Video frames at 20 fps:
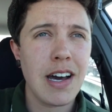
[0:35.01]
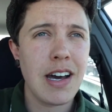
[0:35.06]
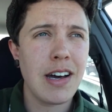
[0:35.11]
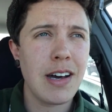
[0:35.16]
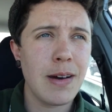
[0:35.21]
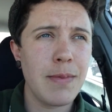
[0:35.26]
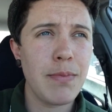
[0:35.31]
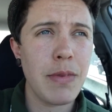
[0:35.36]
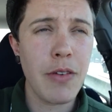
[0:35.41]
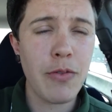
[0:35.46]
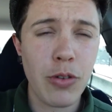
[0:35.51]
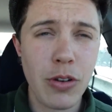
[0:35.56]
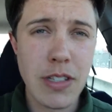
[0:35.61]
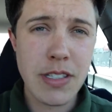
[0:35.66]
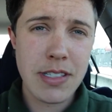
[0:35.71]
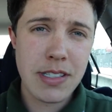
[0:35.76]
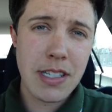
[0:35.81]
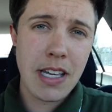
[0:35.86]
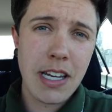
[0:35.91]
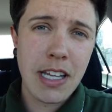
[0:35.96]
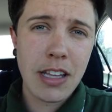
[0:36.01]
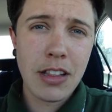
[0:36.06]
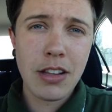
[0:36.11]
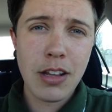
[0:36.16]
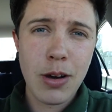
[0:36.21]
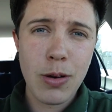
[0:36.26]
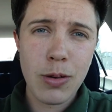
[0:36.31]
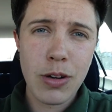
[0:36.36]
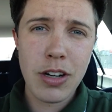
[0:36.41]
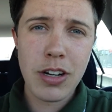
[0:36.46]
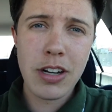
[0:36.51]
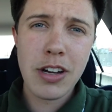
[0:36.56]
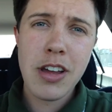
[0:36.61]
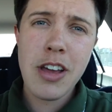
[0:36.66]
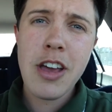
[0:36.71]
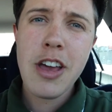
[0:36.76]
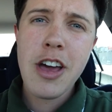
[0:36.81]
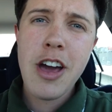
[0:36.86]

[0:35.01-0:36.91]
Um, my voice is getting lower.